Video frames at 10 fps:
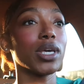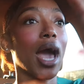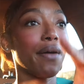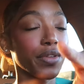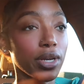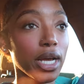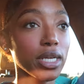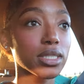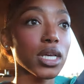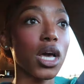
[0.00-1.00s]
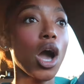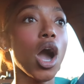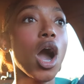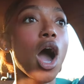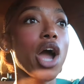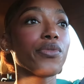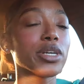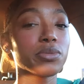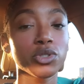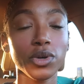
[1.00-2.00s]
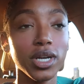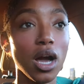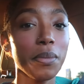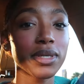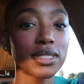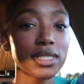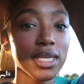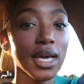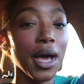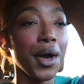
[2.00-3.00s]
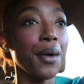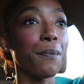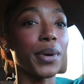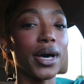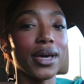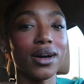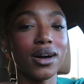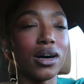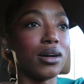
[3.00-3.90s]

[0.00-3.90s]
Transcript: after next, our respiratory competency. But